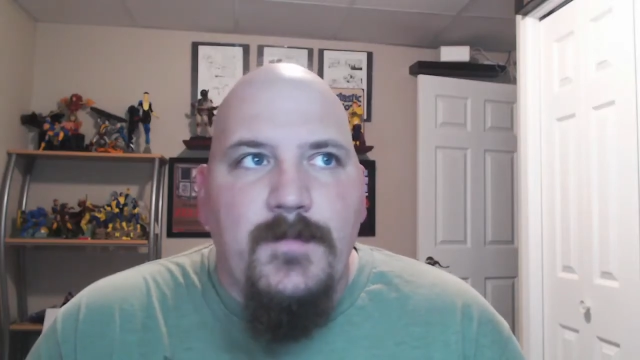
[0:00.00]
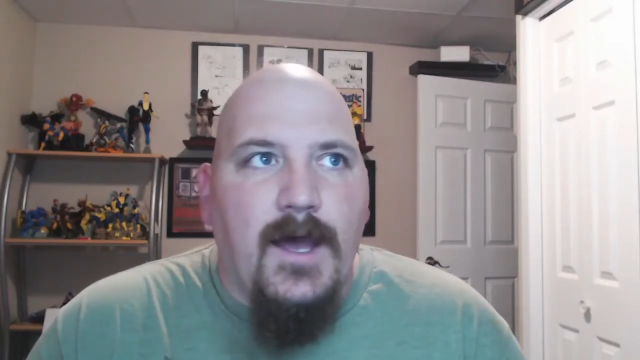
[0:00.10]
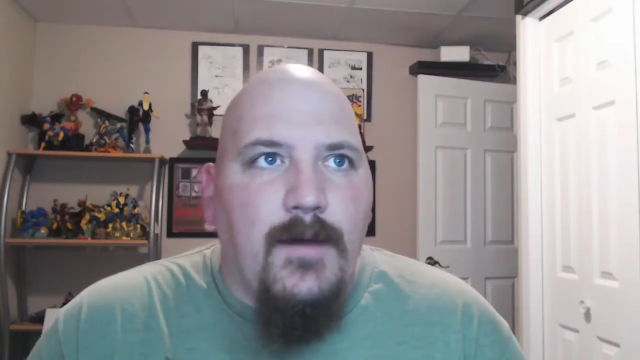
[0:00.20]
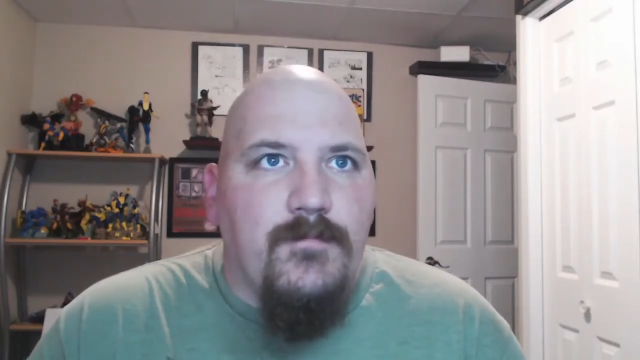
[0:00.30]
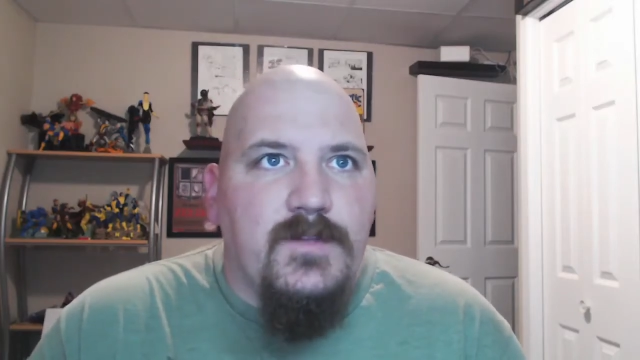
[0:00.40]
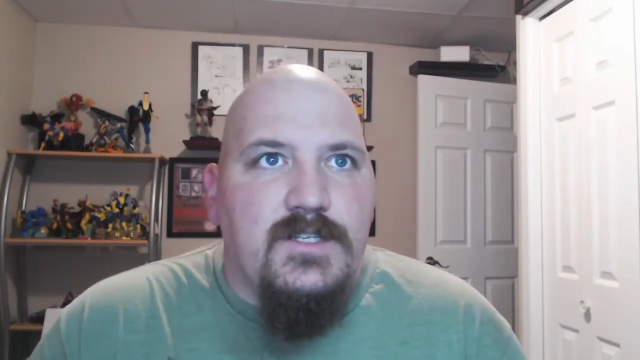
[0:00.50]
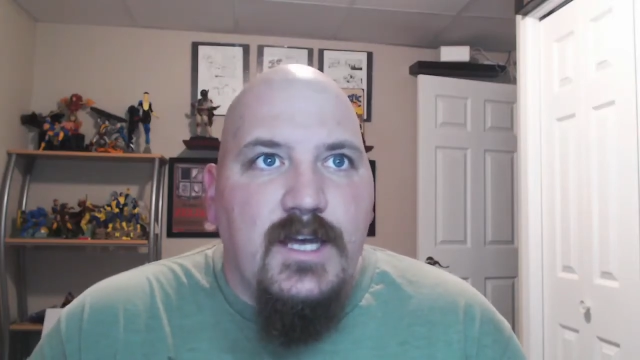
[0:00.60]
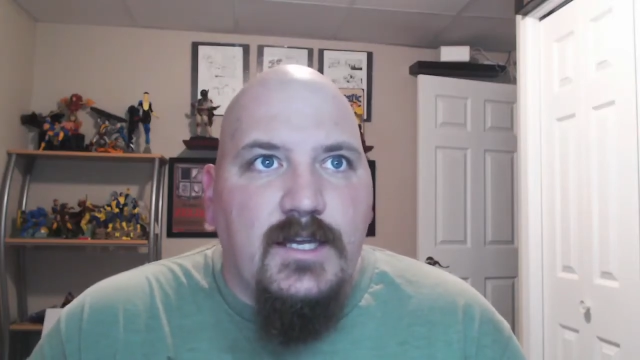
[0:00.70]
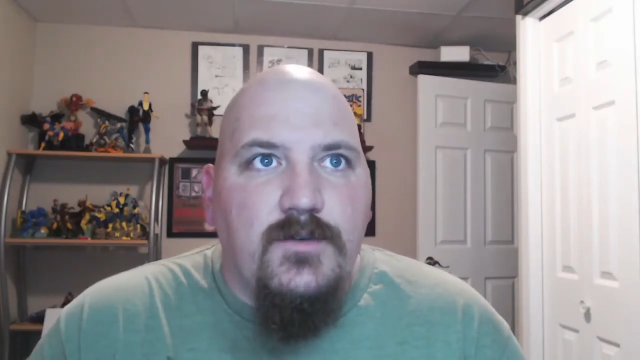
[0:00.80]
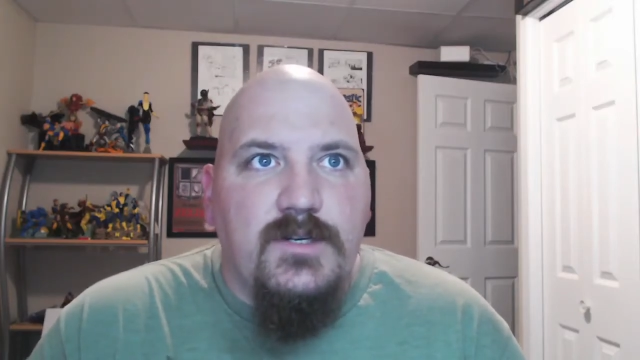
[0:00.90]
Um, the
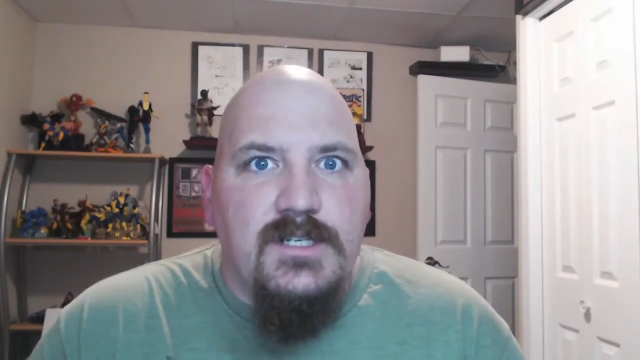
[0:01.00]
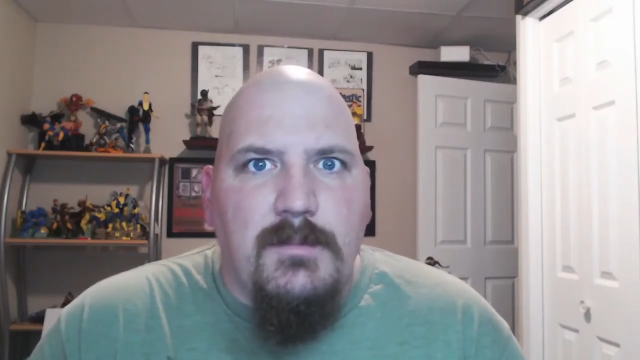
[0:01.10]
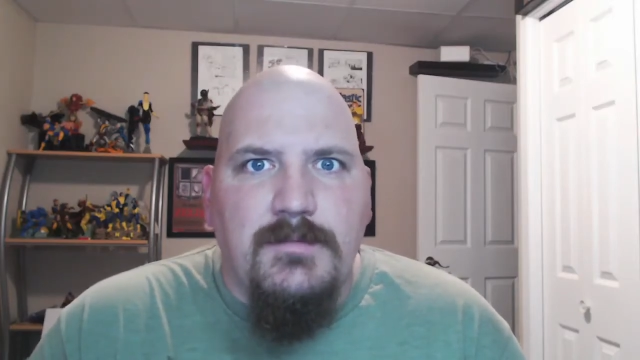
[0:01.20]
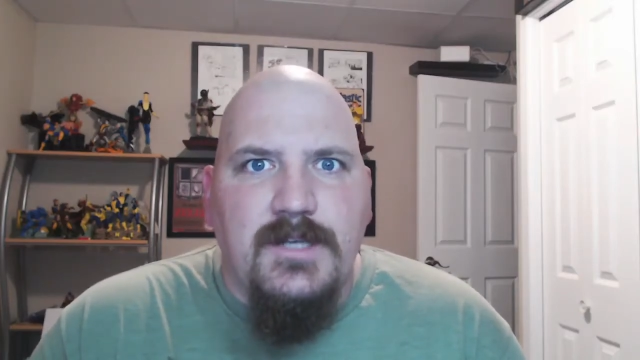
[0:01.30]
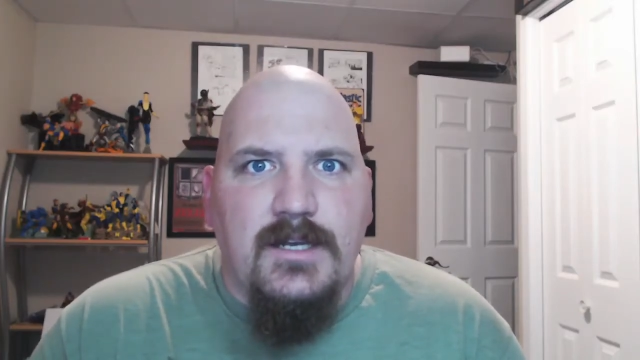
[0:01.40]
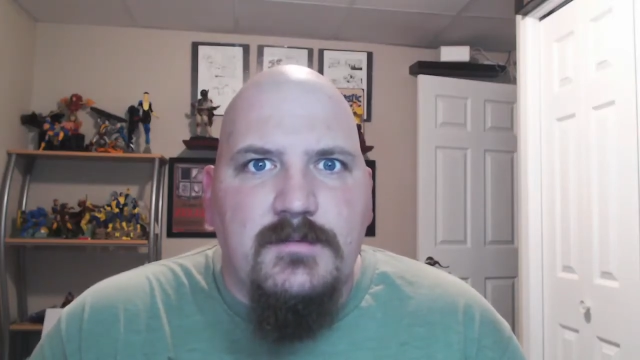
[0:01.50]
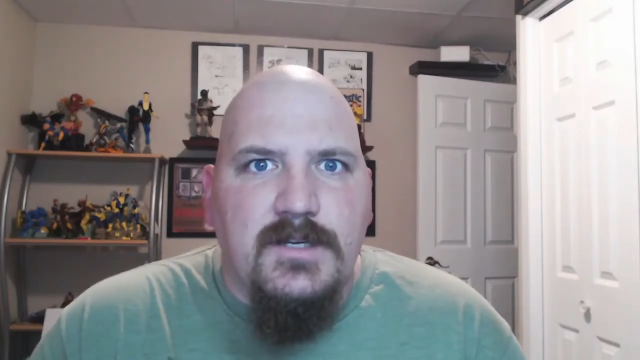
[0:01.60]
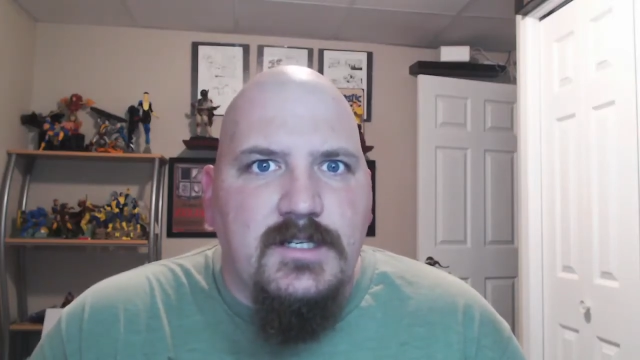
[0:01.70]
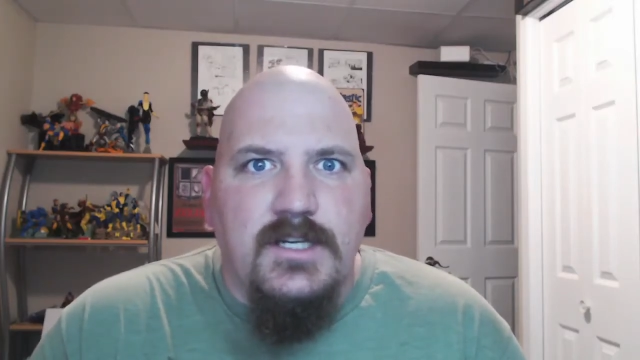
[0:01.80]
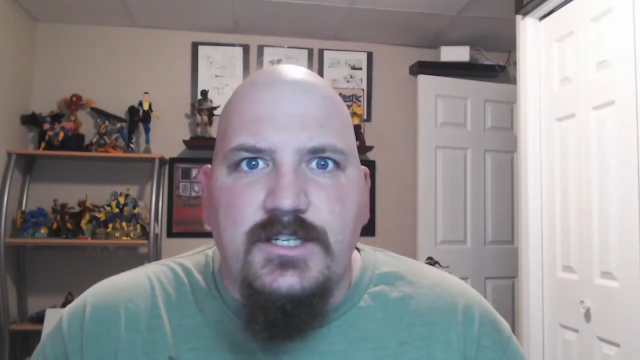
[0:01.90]
second reason I'm upset is
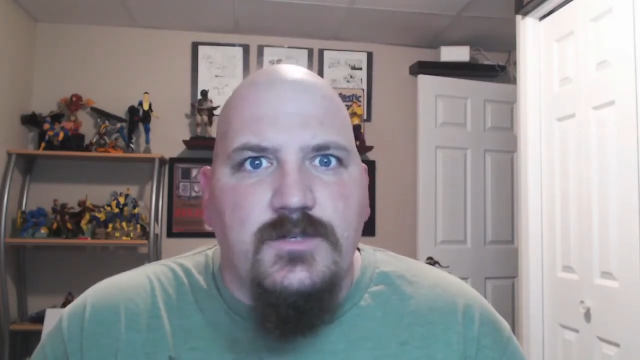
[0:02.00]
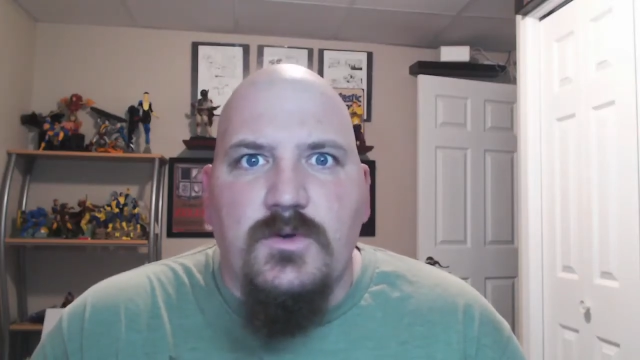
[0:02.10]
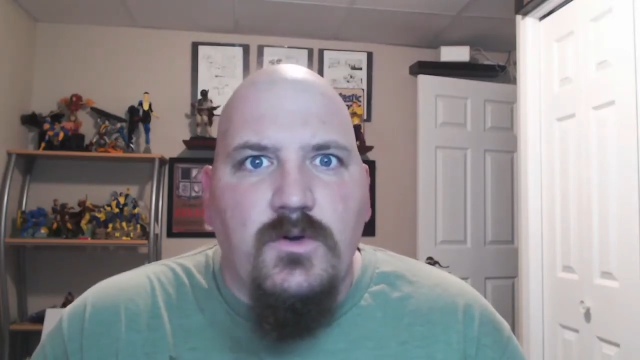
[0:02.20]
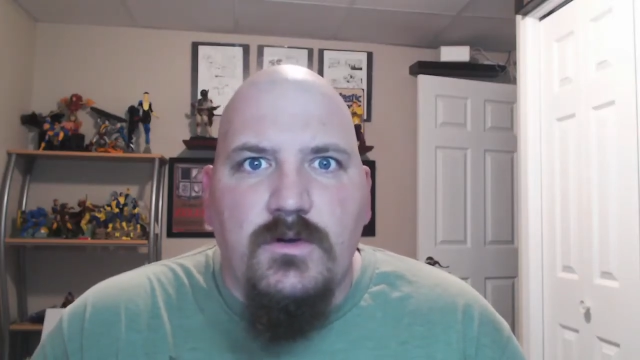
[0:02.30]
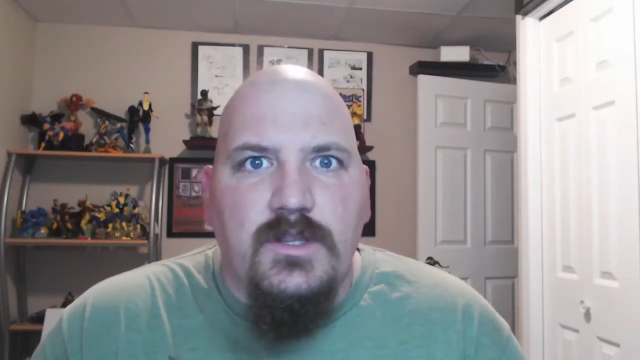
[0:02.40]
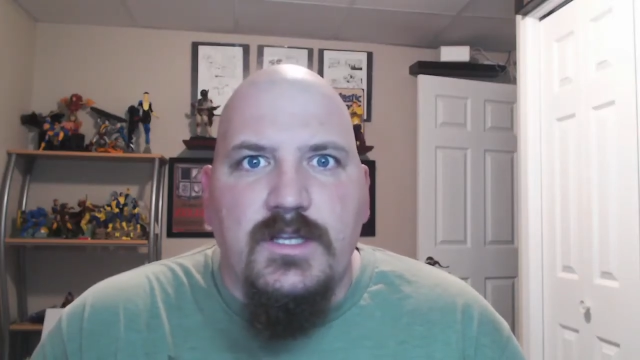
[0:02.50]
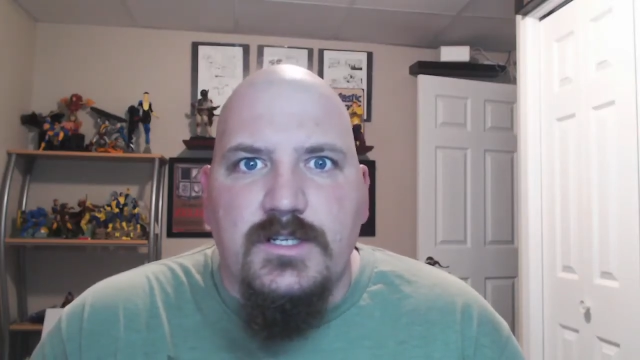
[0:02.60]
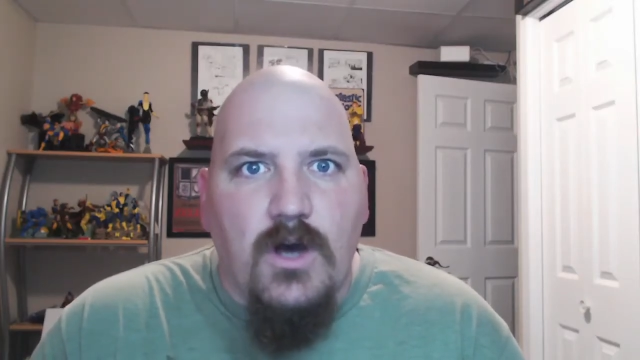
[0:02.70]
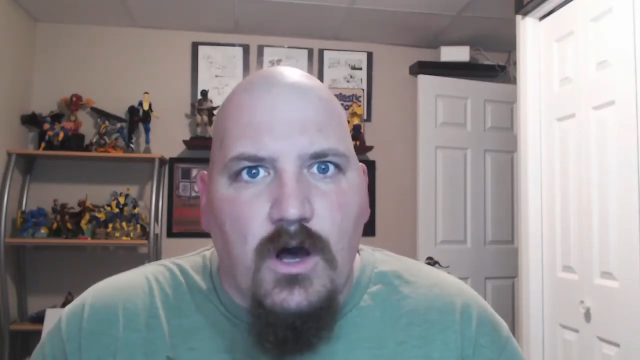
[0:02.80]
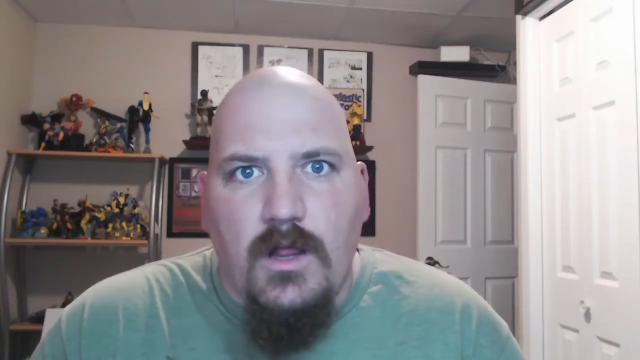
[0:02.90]
because I just recorded this
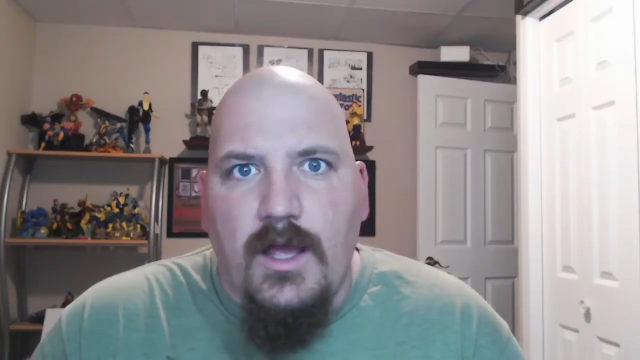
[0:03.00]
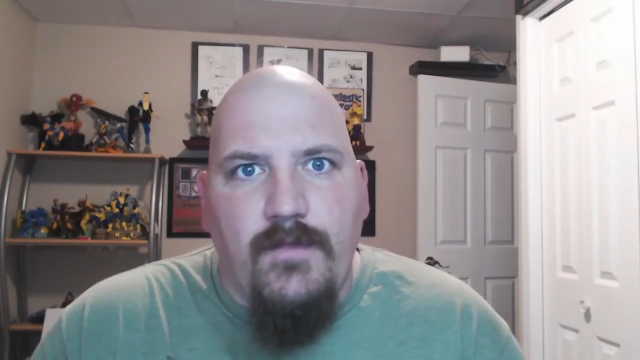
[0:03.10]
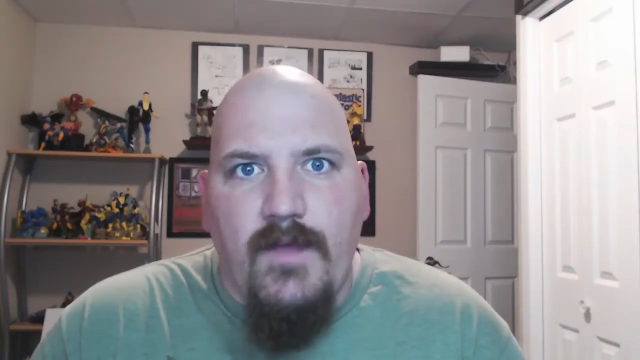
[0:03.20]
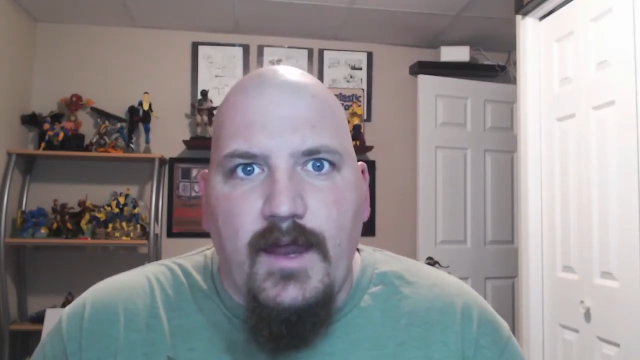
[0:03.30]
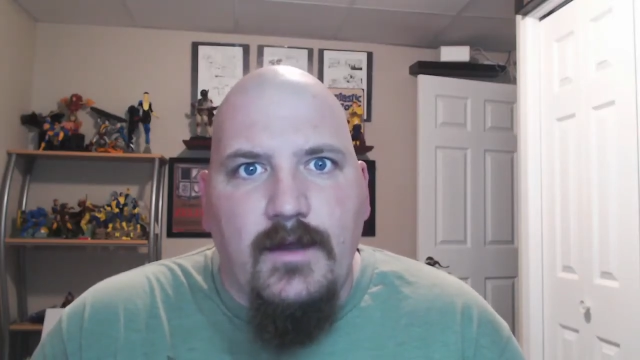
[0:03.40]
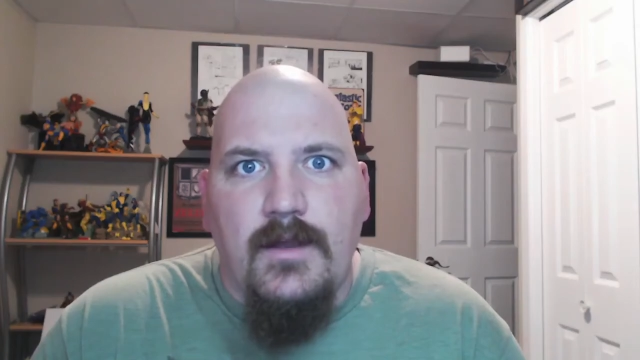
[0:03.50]
all, and then,